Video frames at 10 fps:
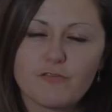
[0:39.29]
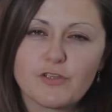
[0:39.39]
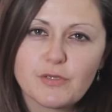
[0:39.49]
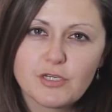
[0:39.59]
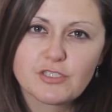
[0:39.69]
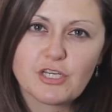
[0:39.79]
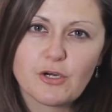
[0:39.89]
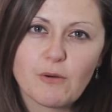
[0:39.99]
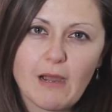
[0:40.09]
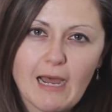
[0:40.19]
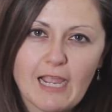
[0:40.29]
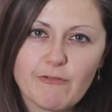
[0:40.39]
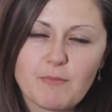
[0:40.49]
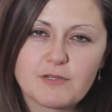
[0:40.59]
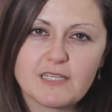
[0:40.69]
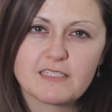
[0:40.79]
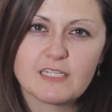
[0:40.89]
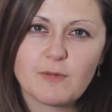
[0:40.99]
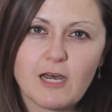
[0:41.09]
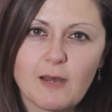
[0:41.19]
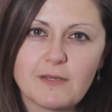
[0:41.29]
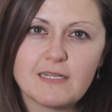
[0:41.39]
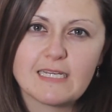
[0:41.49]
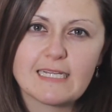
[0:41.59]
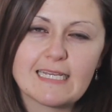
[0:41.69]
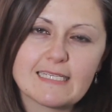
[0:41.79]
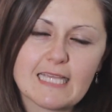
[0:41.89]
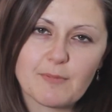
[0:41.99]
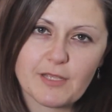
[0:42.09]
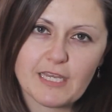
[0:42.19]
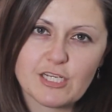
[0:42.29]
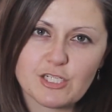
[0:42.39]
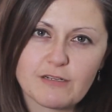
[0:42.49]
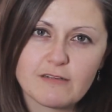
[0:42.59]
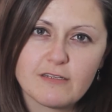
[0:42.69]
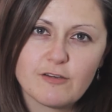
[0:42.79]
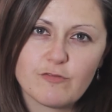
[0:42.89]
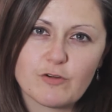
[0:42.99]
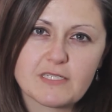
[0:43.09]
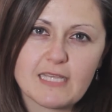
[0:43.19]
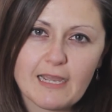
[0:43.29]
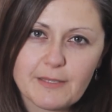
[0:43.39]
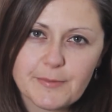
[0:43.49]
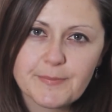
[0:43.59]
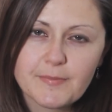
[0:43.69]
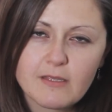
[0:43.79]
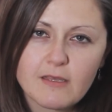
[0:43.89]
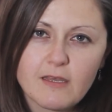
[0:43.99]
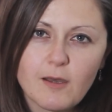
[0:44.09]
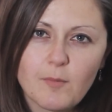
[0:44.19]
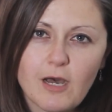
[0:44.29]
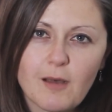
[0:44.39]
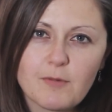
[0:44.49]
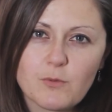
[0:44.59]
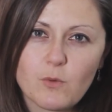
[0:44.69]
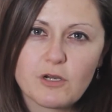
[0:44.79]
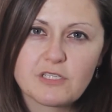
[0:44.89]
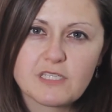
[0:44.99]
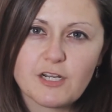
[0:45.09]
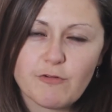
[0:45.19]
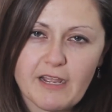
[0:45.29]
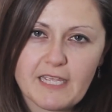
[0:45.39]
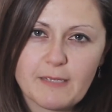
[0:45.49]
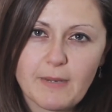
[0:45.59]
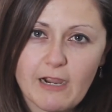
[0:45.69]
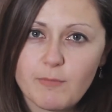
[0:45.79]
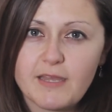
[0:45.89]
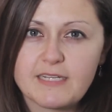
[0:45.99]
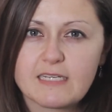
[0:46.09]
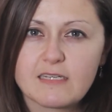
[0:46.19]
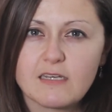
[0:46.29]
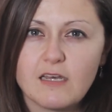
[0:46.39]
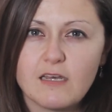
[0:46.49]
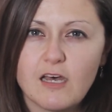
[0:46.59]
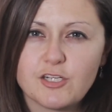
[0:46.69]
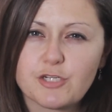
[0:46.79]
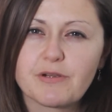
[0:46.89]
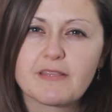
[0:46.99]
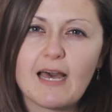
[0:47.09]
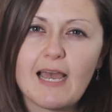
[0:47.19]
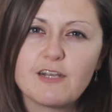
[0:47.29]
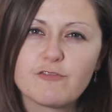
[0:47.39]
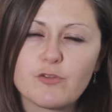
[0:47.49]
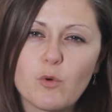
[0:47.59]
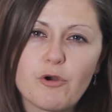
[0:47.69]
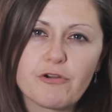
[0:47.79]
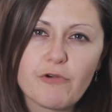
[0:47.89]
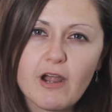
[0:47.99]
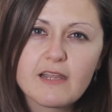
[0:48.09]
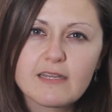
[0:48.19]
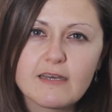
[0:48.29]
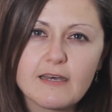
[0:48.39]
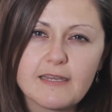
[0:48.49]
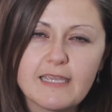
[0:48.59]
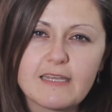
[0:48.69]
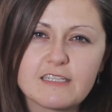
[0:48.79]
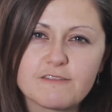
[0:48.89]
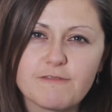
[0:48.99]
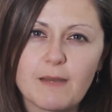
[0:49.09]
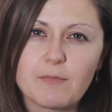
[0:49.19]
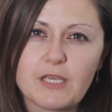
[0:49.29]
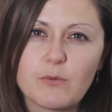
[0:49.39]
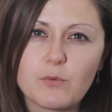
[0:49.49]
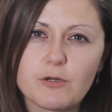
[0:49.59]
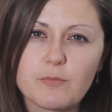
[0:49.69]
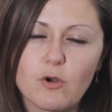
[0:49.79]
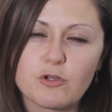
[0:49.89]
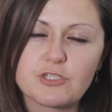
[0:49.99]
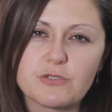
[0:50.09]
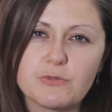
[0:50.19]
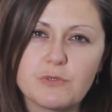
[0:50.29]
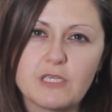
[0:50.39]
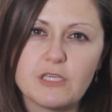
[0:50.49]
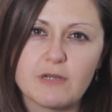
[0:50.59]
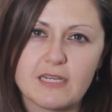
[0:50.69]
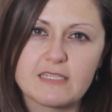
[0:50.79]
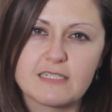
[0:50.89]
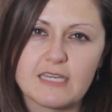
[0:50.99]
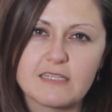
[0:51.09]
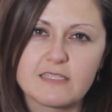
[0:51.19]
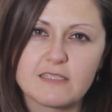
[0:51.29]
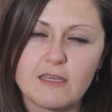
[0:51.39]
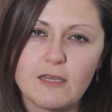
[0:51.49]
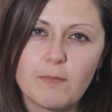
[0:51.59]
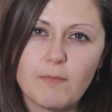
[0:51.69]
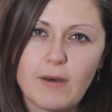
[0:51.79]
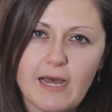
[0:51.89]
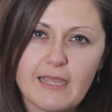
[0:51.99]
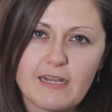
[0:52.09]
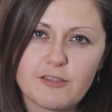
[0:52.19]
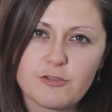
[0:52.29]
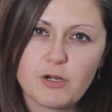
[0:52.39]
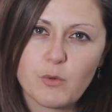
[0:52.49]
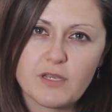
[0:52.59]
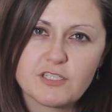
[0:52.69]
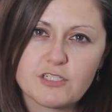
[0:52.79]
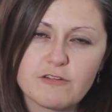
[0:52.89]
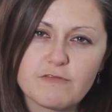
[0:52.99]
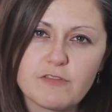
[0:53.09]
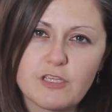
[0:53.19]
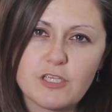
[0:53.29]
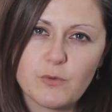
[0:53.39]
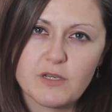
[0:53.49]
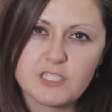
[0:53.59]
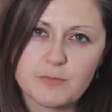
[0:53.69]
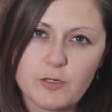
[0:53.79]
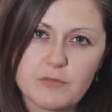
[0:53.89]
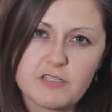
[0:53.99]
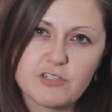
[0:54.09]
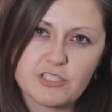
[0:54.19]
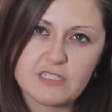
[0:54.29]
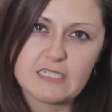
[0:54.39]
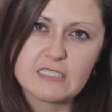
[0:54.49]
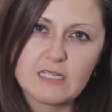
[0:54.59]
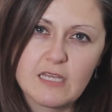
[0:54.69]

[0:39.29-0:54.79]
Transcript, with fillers: few years ago, I represented Mohammed in his application for asylum. Mohammed was an Iraqi paramedic uh, during the height of the war in Iraq. He and his family were brought to the United States by and at the request of the U.S. Department of Justice